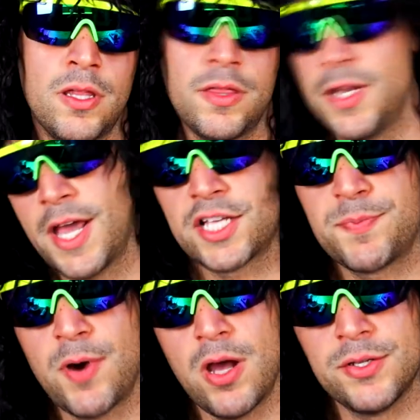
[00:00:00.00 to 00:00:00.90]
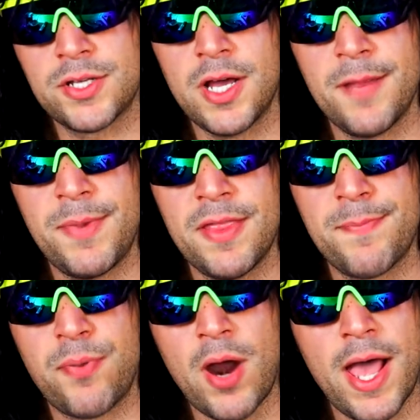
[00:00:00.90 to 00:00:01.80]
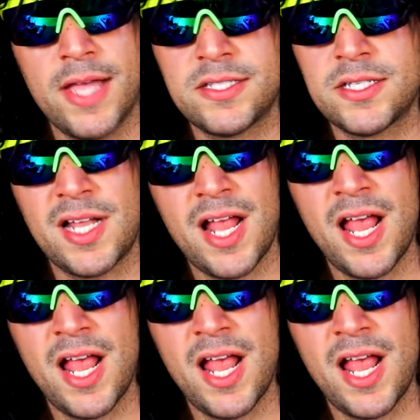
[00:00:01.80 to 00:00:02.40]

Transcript: The next pro is going to be the price.